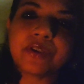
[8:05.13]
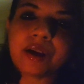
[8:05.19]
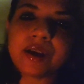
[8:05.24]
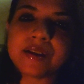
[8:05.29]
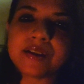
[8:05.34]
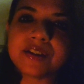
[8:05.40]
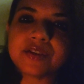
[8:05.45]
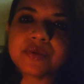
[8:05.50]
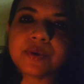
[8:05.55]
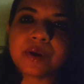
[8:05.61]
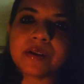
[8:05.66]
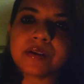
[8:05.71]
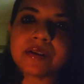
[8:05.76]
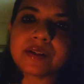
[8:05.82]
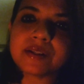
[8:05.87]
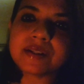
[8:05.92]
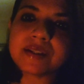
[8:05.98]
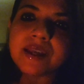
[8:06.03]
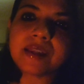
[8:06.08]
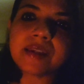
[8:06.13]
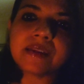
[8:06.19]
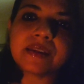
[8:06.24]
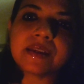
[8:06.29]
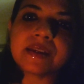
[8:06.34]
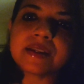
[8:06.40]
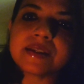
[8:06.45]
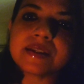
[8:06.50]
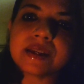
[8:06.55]
for us to
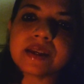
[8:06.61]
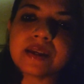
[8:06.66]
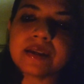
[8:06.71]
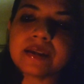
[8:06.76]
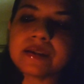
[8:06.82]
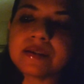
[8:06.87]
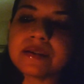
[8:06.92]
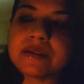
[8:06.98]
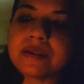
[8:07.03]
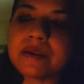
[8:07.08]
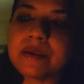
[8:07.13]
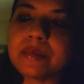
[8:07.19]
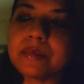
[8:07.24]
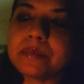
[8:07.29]
understand this, and